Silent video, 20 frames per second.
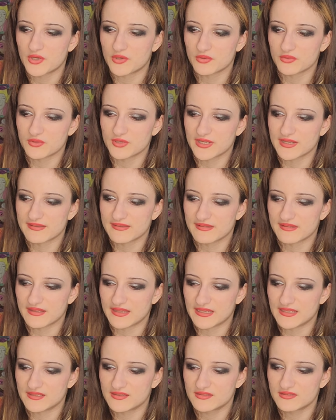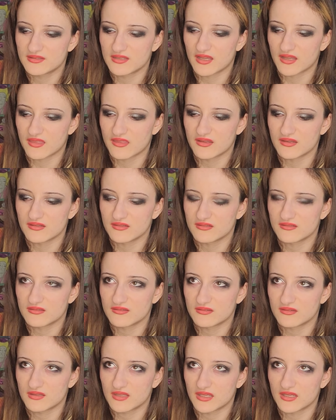Older as in like, I think
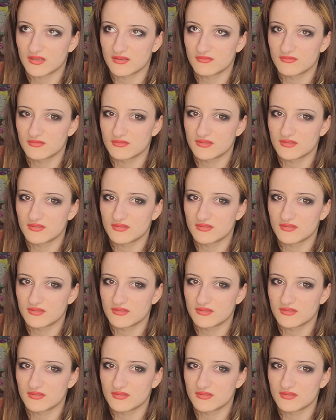like